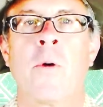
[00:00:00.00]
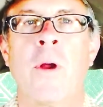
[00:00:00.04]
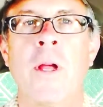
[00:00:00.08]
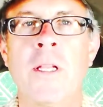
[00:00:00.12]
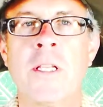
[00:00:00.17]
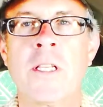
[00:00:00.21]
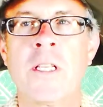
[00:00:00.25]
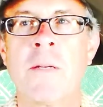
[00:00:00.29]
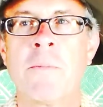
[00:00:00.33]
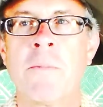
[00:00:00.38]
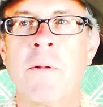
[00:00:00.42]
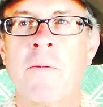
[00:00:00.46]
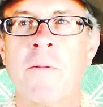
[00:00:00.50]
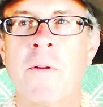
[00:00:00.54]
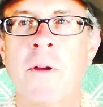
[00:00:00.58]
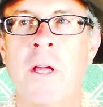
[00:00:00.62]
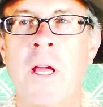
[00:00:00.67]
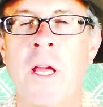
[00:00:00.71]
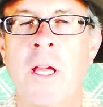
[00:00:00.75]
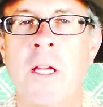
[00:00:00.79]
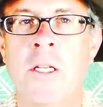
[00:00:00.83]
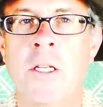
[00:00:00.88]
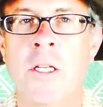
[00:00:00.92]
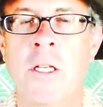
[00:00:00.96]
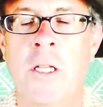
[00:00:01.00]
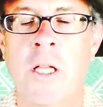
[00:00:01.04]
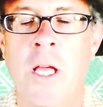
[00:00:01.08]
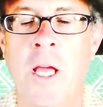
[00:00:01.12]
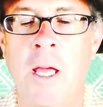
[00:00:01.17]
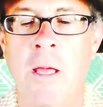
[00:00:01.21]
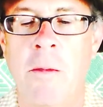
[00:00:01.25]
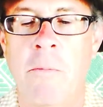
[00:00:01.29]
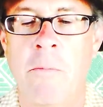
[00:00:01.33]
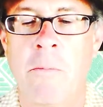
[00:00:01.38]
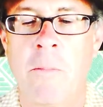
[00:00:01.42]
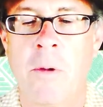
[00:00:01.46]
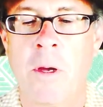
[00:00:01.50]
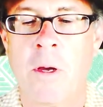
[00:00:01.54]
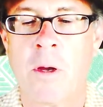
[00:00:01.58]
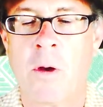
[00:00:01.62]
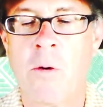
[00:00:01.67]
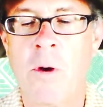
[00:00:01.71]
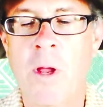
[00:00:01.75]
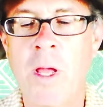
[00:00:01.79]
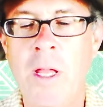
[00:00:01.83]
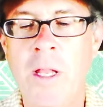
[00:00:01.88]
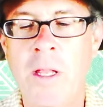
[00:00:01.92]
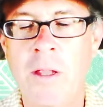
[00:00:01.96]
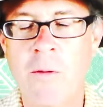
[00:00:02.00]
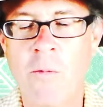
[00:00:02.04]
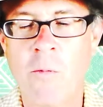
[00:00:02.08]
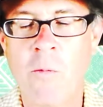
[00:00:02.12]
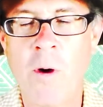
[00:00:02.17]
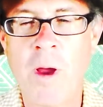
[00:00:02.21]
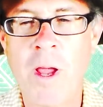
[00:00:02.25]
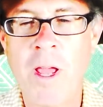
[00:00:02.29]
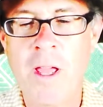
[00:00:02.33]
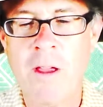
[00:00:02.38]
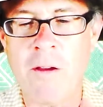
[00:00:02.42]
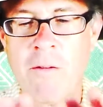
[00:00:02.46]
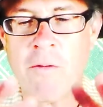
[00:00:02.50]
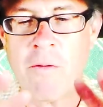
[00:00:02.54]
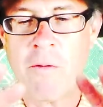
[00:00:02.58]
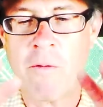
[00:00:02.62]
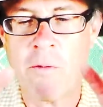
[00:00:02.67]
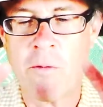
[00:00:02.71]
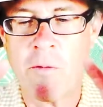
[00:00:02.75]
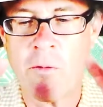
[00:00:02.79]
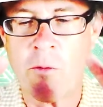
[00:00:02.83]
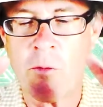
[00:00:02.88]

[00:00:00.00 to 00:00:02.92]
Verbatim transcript: Great simplification came, a great way of